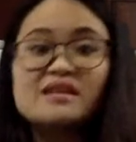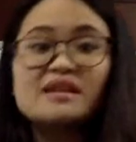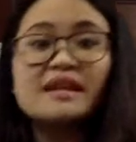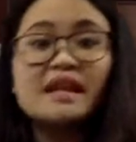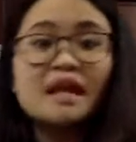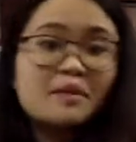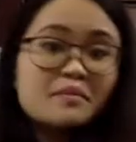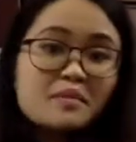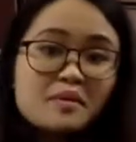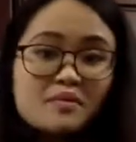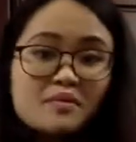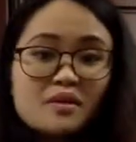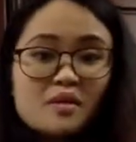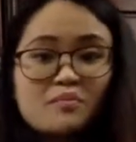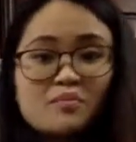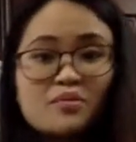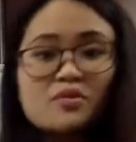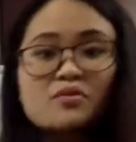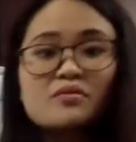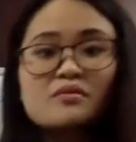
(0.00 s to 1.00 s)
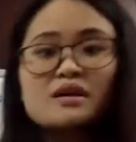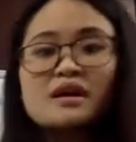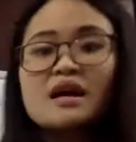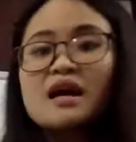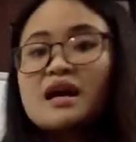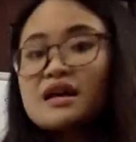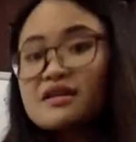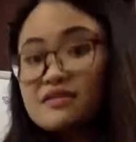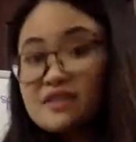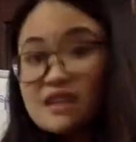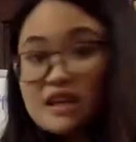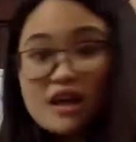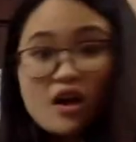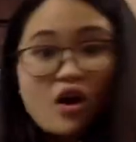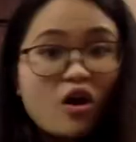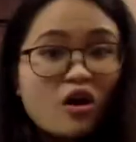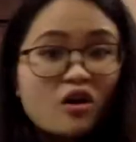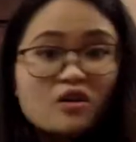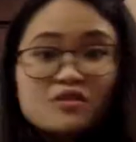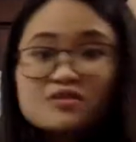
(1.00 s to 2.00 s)
the name of the book, the
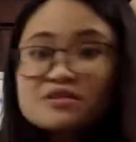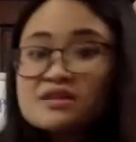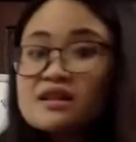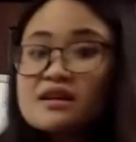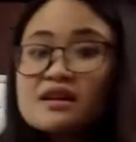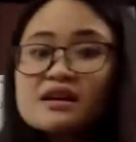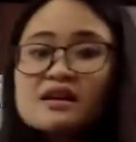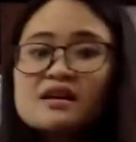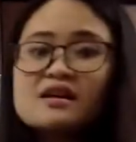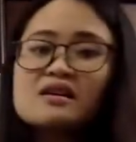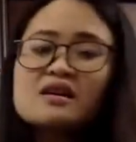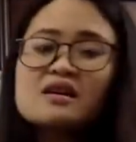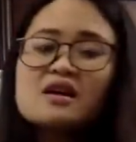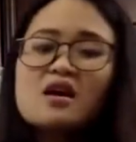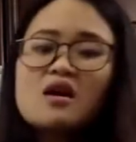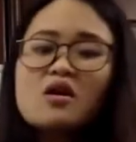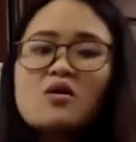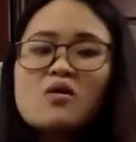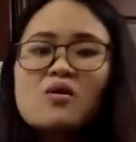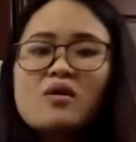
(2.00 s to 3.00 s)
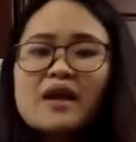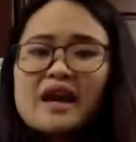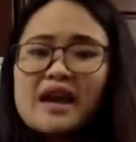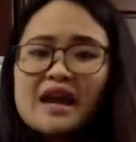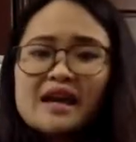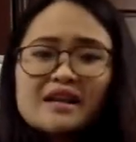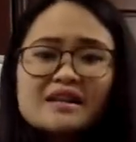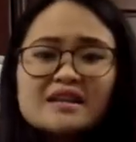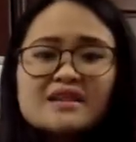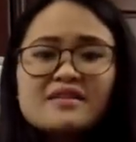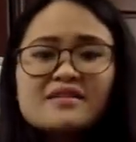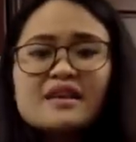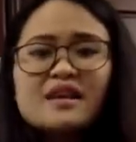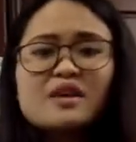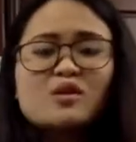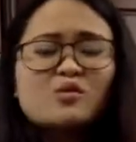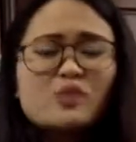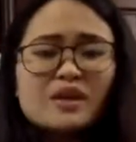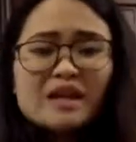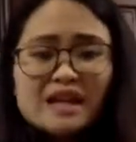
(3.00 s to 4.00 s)
author, or
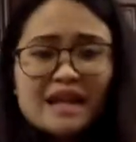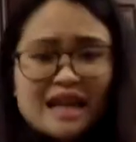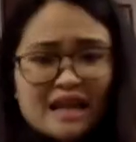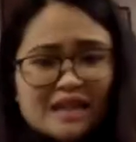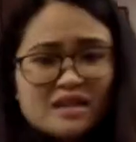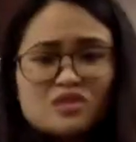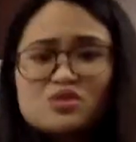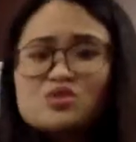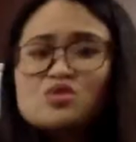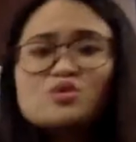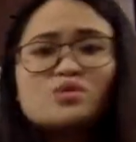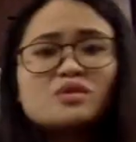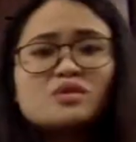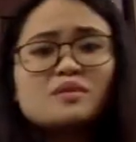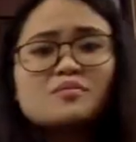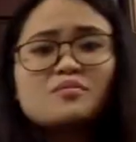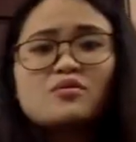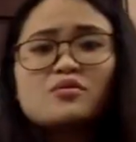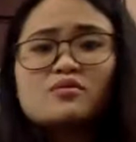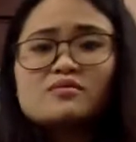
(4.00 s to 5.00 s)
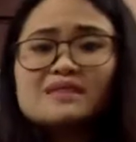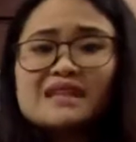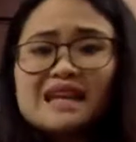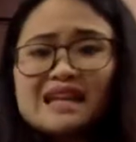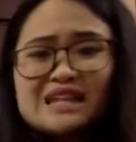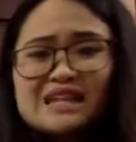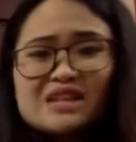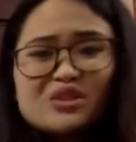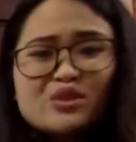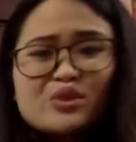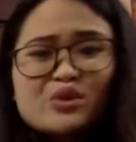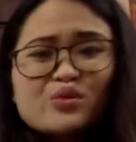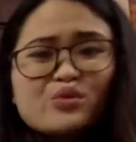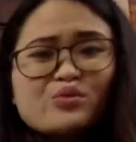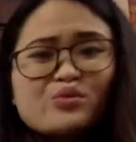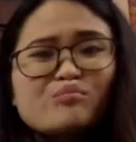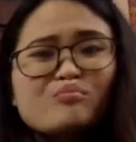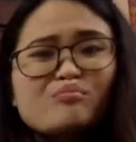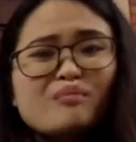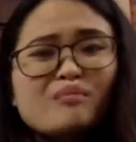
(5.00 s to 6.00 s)
anything related to the book that you
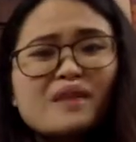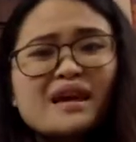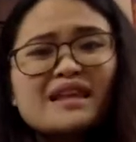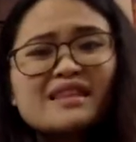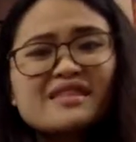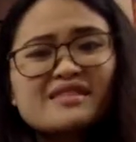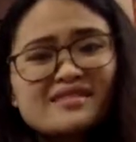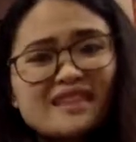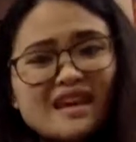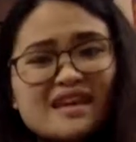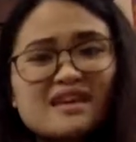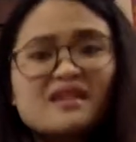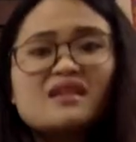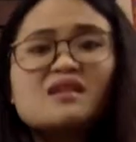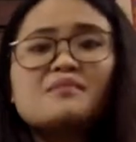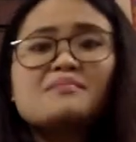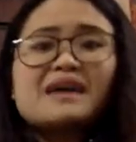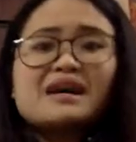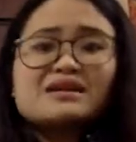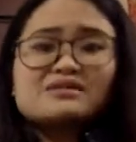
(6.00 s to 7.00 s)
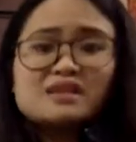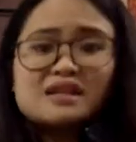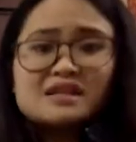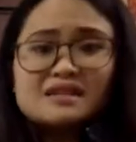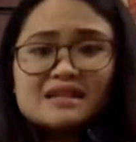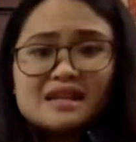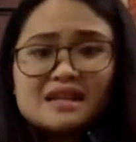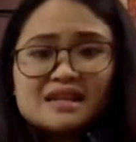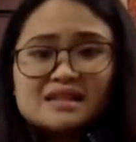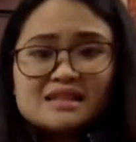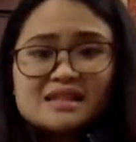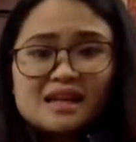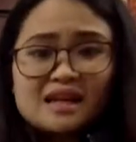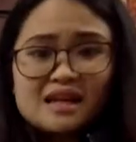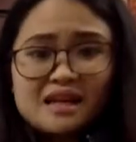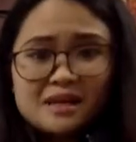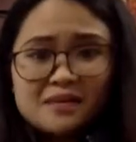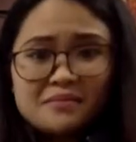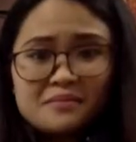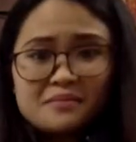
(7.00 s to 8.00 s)
may think about at that
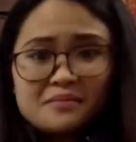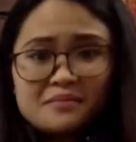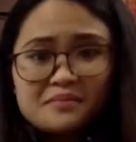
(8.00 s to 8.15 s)
time.